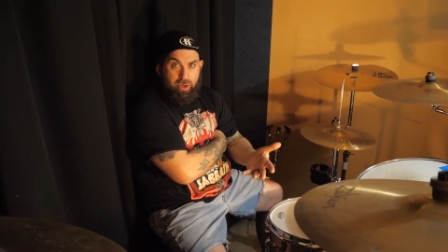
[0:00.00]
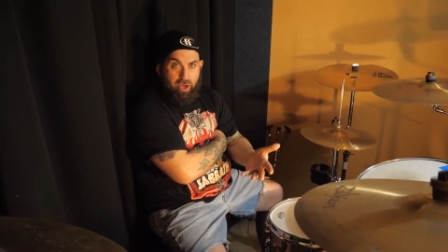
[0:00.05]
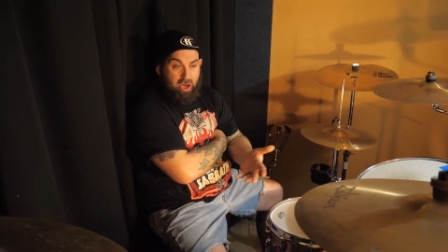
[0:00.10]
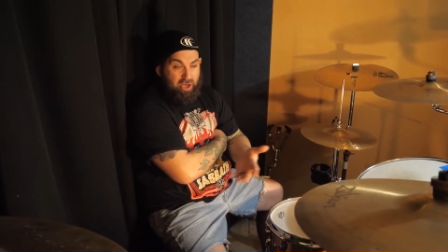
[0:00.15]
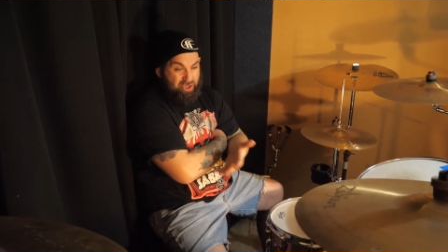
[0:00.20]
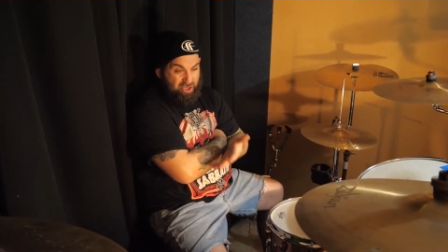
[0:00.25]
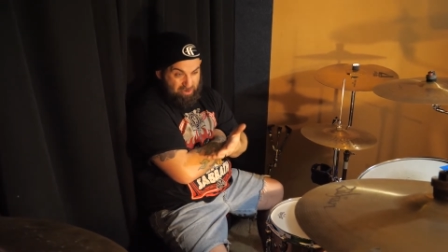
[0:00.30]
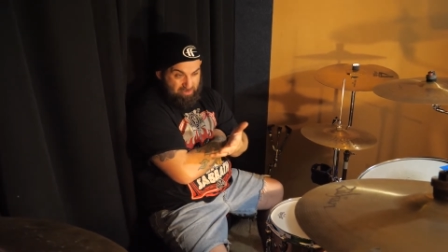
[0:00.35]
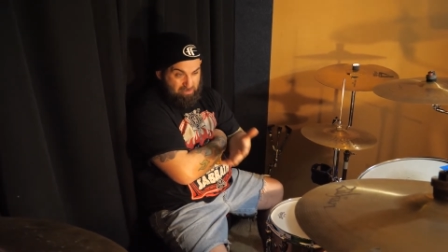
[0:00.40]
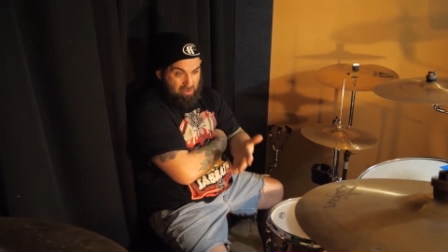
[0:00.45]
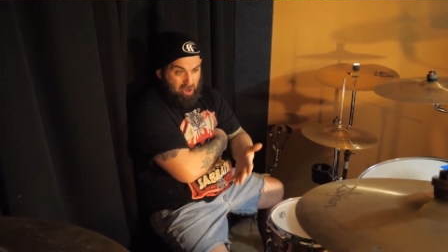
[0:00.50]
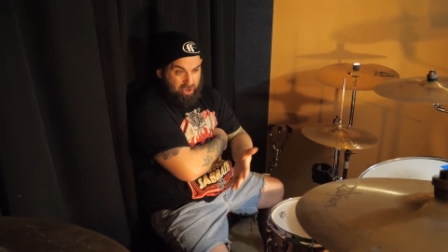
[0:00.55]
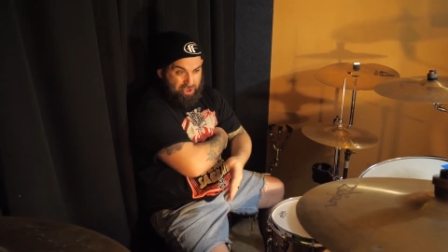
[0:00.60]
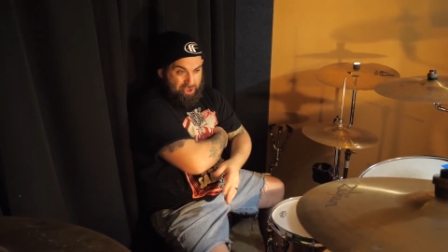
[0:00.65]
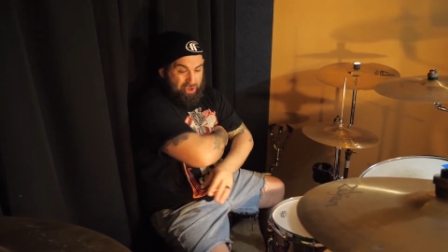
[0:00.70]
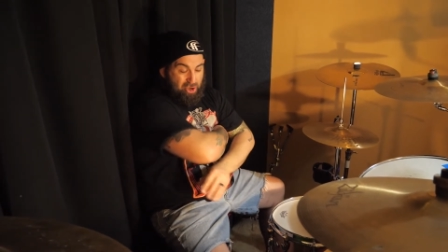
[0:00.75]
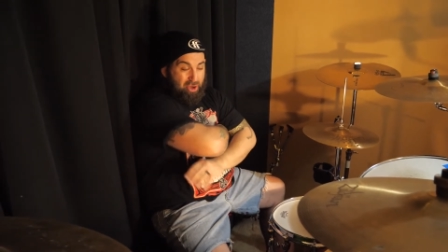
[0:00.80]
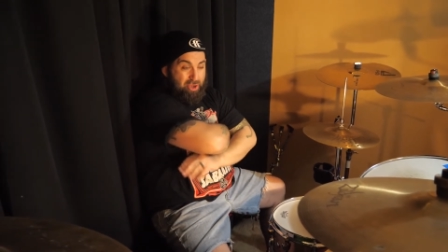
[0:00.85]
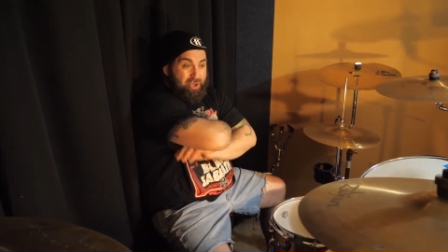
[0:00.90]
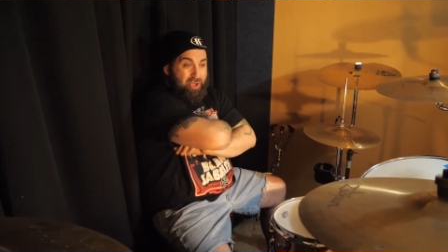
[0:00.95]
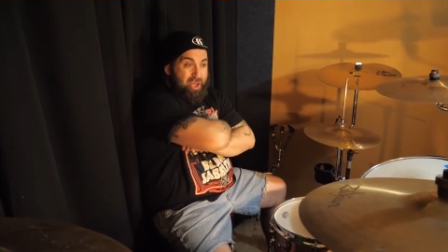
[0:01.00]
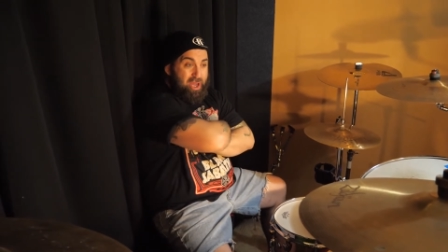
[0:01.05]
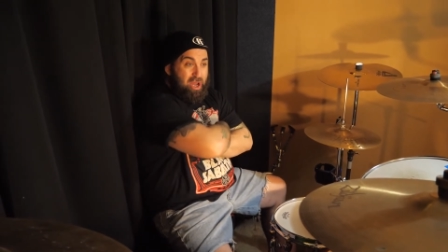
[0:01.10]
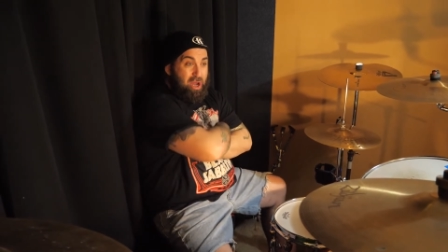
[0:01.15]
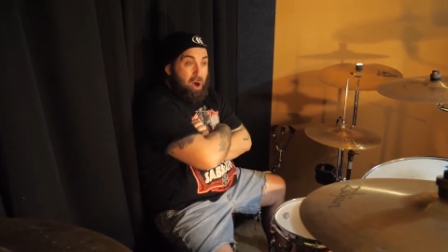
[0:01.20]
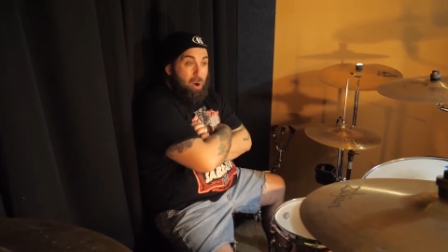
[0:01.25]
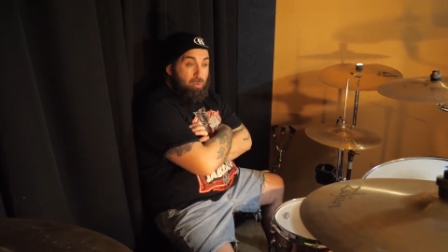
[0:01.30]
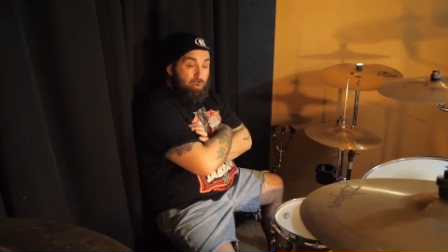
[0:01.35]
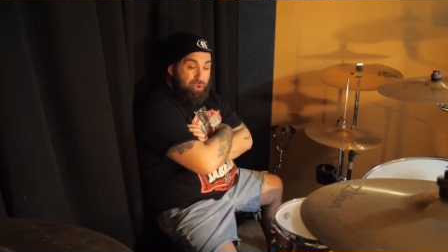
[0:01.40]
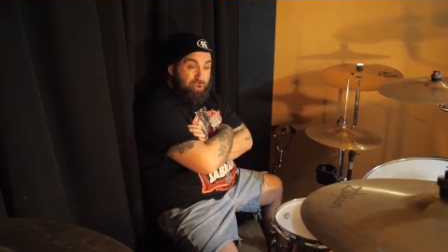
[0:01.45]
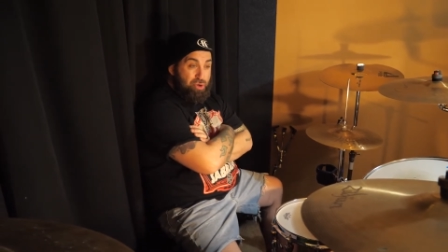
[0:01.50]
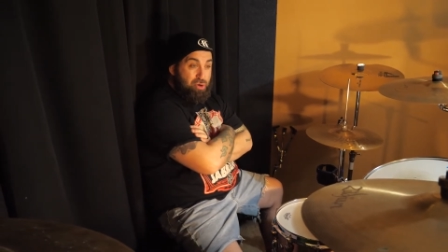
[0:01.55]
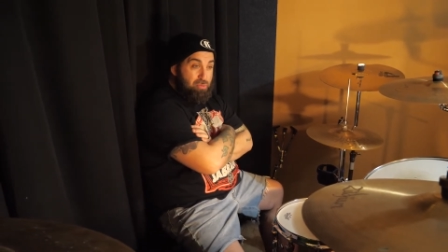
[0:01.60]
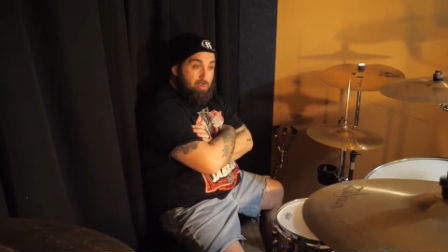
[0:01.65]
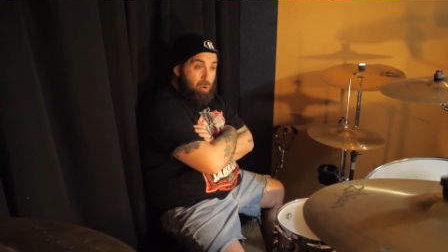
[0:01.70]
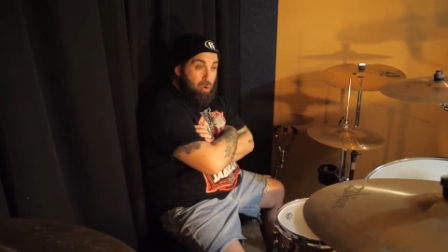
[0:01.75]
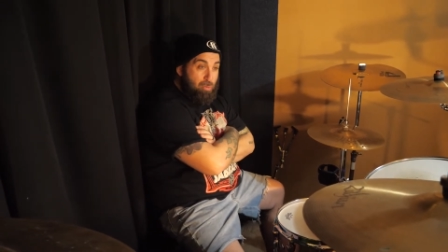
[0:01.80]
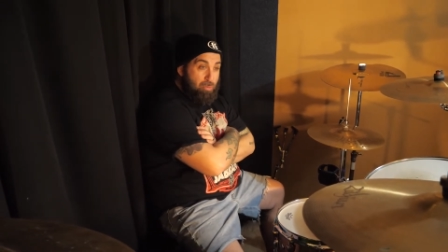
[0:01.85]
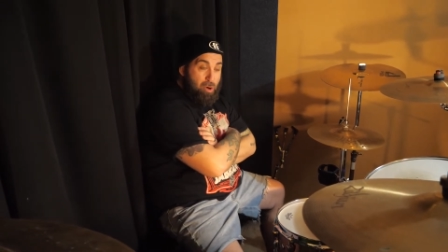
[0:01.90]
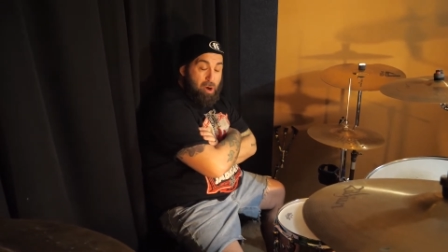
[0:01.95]
you know, as much as I can get. I would do
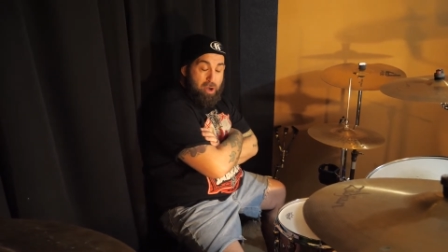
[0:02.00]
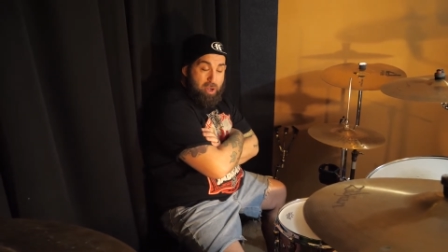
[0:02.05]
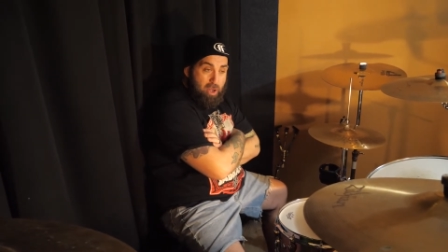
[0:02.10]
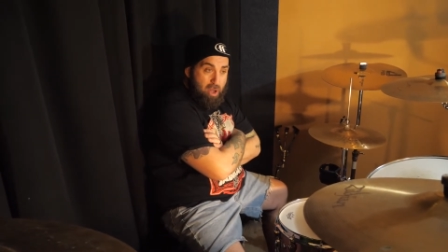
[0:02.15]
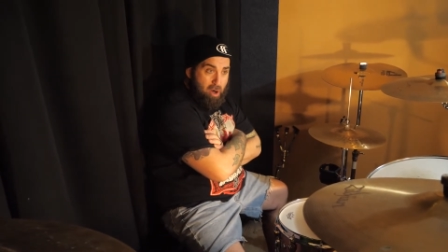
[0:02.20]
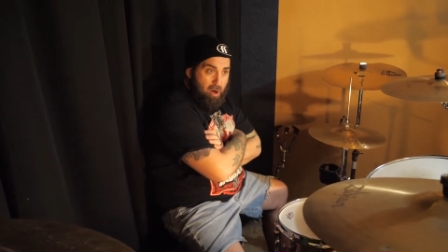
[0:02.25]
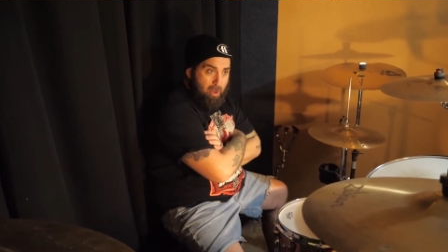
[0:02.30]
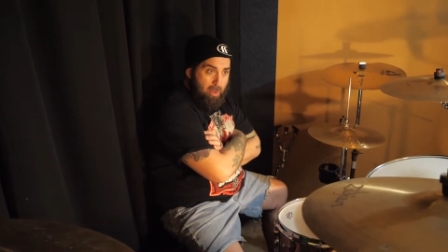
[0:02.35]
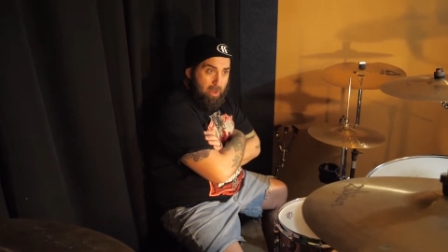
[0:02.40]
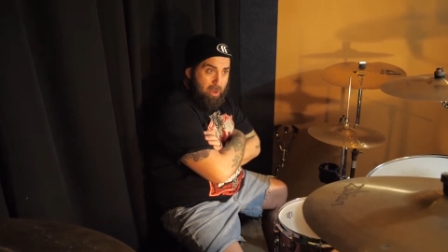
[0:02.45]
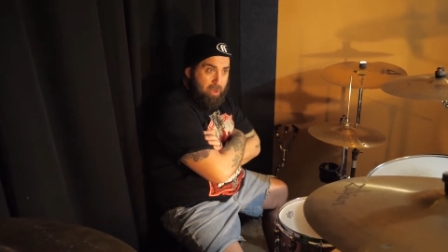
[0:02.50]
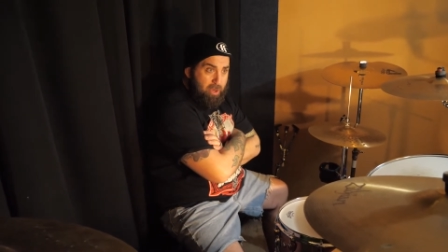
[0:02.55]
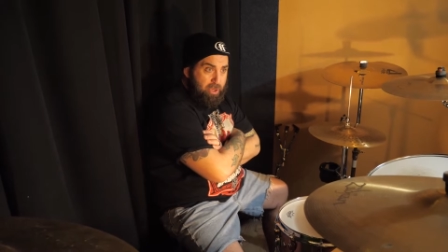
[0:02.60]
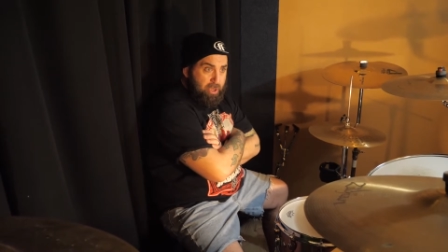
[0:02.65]
more, but I can't.